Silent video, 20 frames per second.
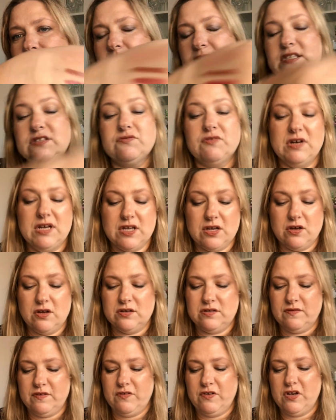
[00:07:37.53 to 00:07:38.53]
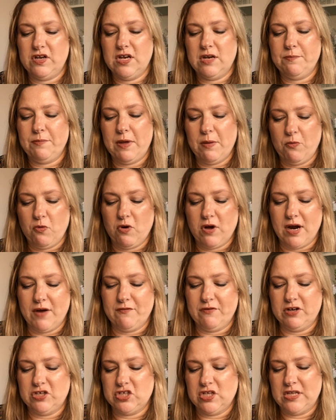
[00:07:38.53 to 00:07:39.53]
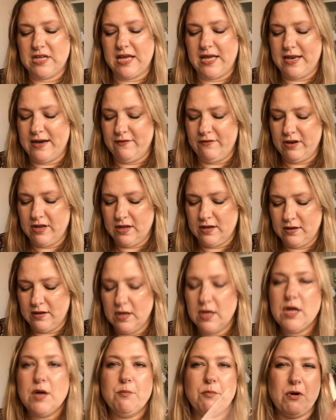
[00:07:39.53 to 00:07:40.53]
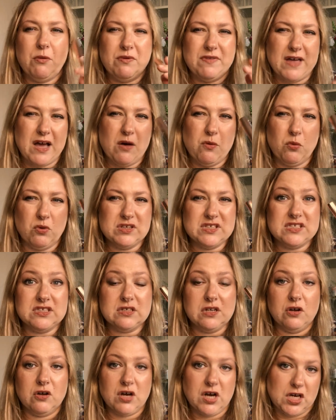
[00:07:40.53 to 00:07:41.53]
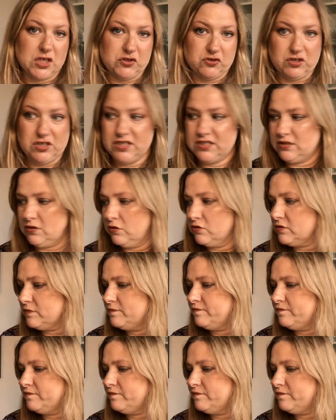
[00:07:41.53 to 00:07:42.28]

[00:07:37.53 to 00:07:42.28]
it's really good if you need a bit more coverage in that area but without wanting to look 100 years old